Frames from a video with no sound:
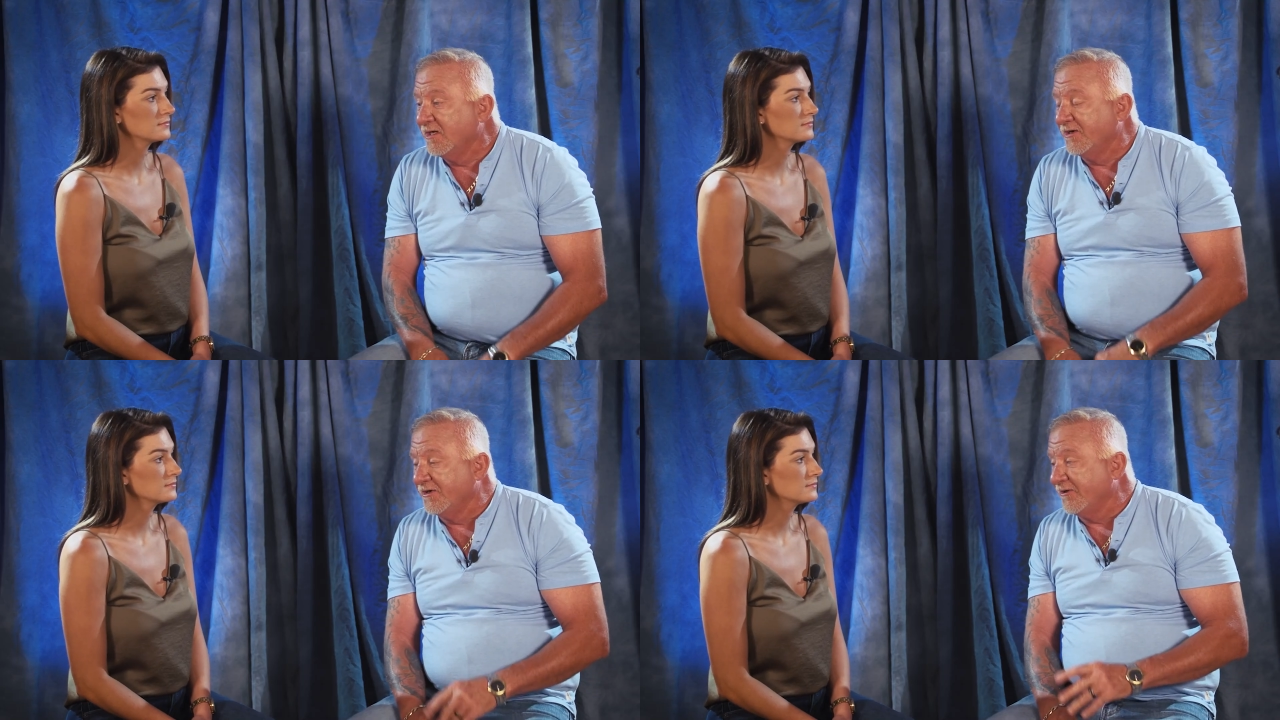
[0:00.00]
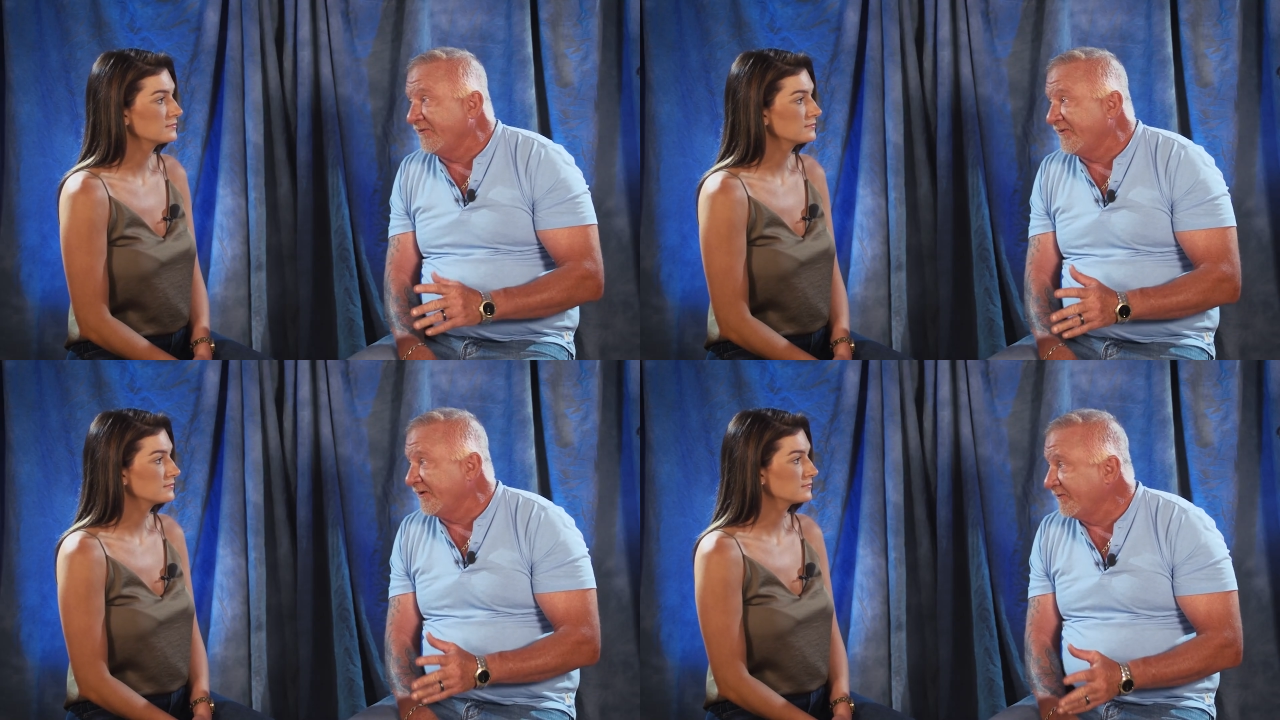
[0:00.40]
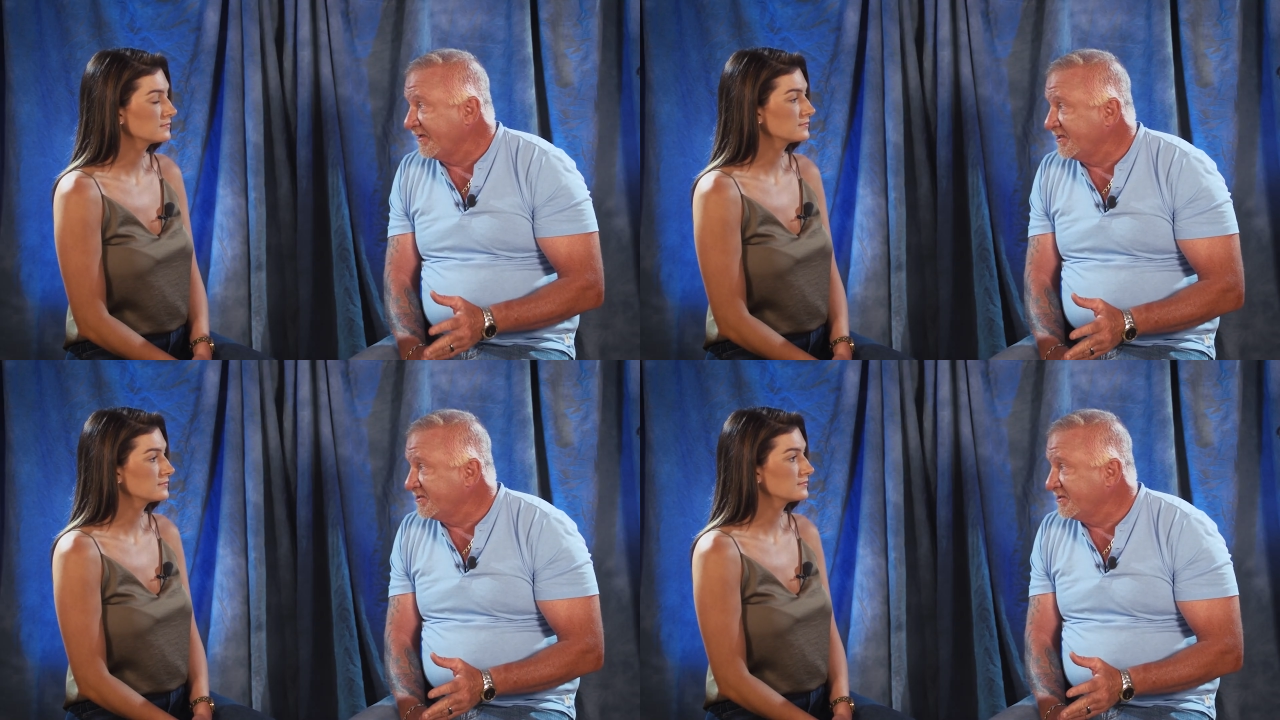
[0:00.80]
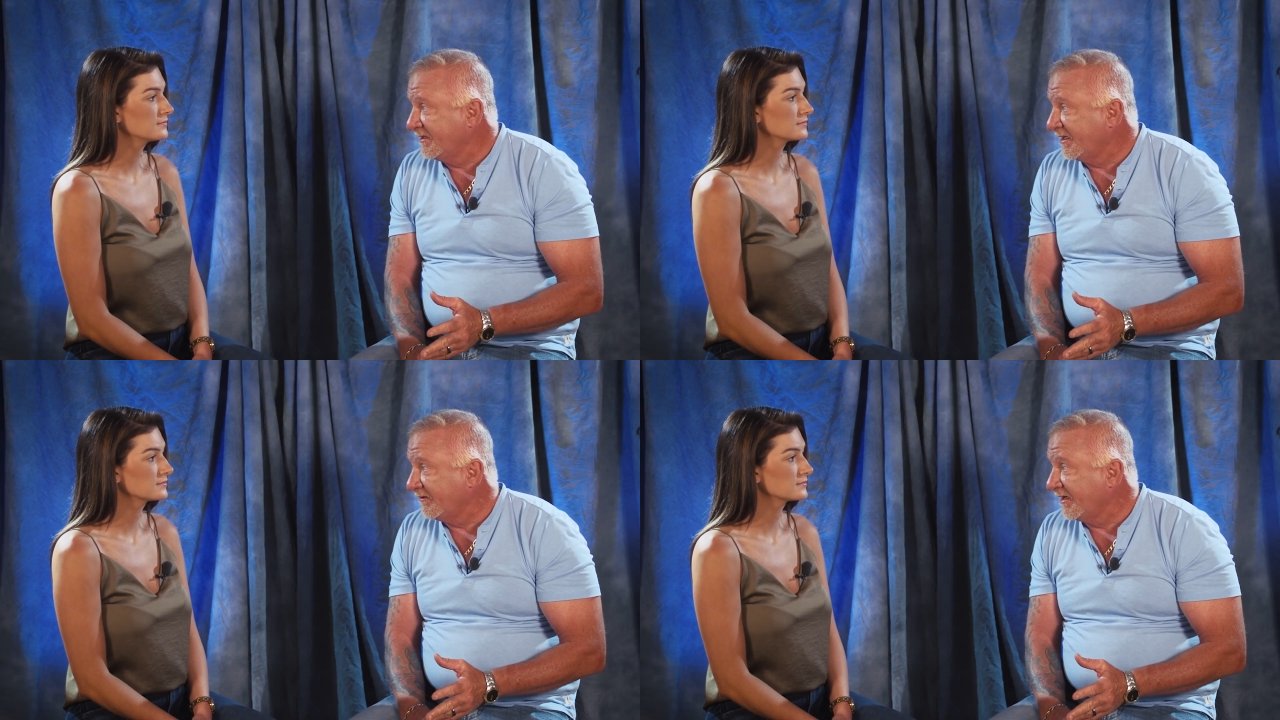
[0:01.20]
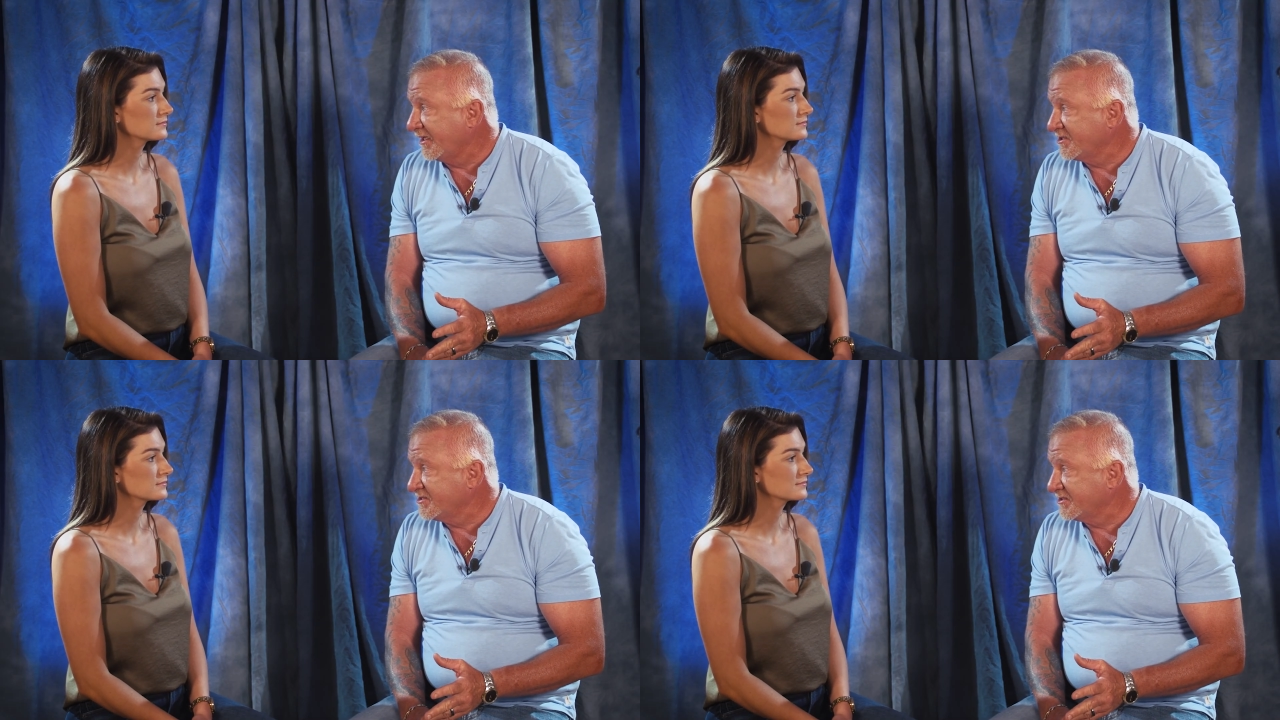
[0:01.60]
Speaker 1: Another thing with these
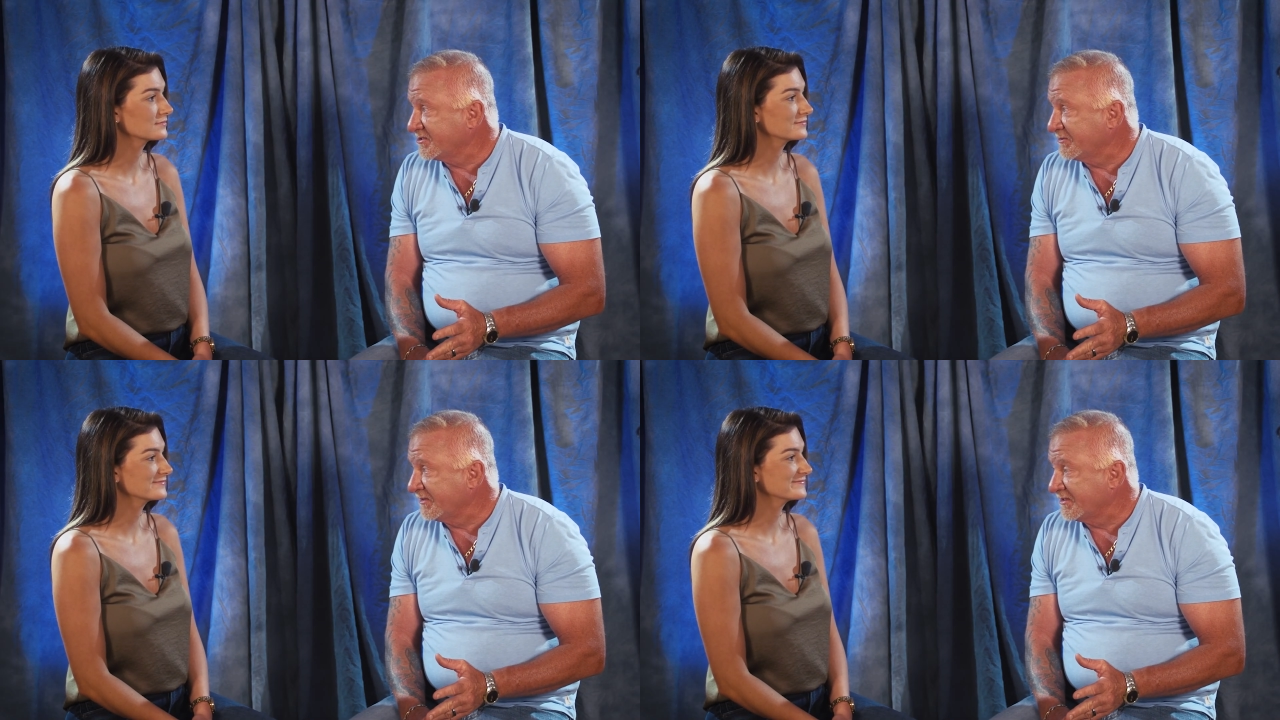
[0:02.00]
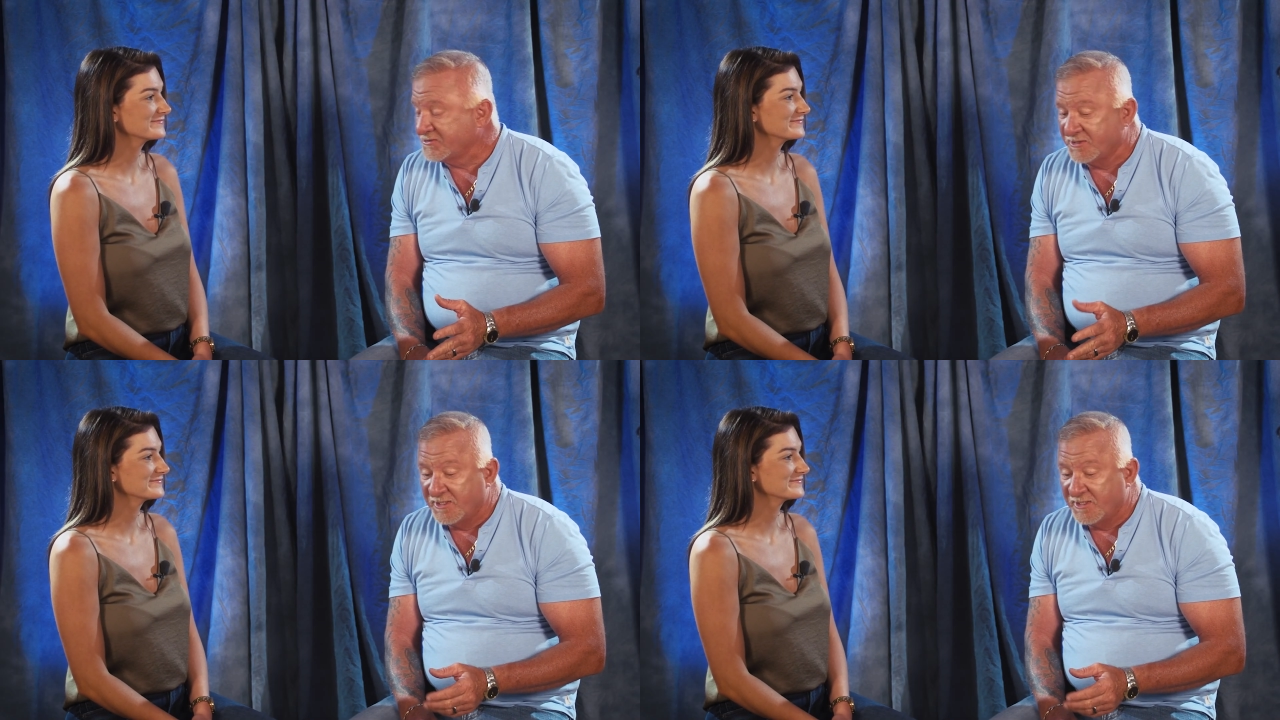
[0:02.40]
aeration system is,